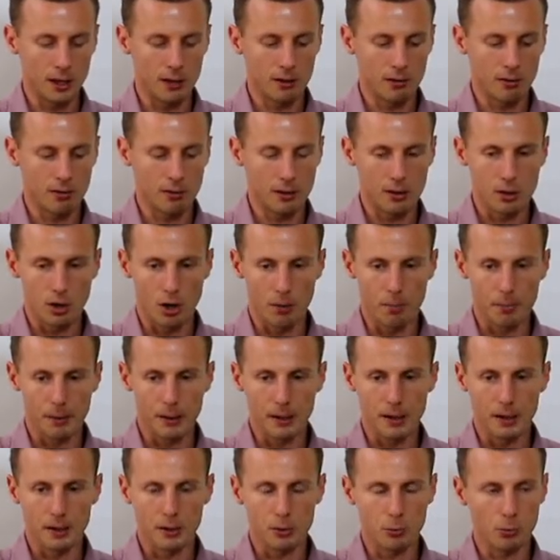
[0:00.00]
into the
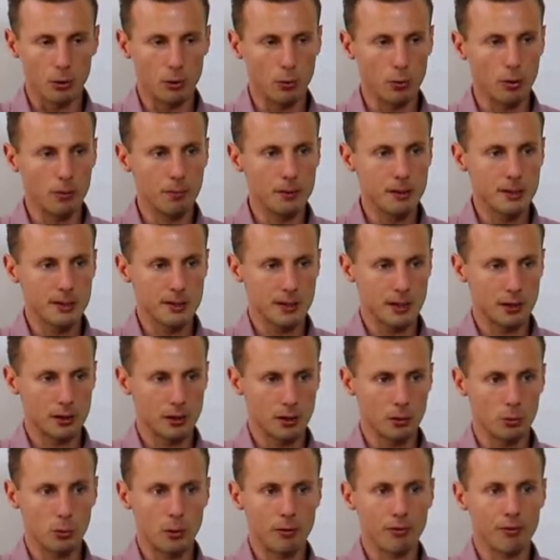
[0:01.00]
topic and we will be
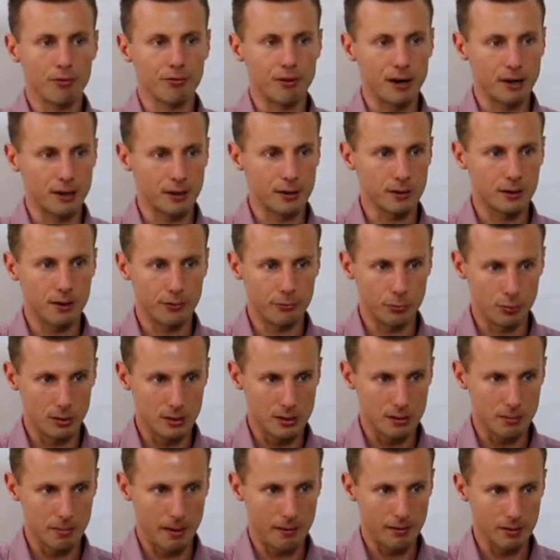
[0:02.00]
starting with finite
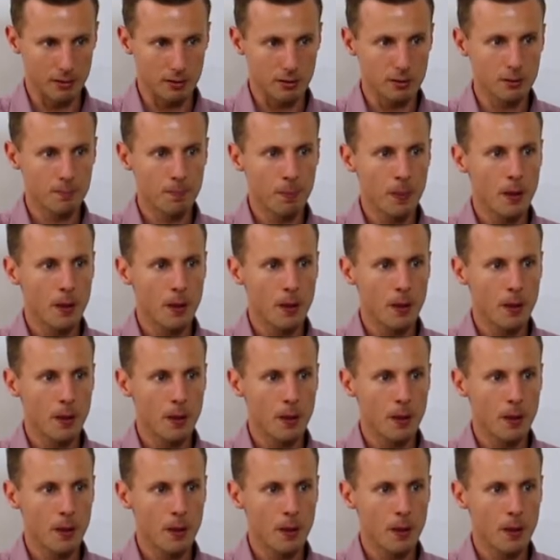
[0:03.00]
difference method.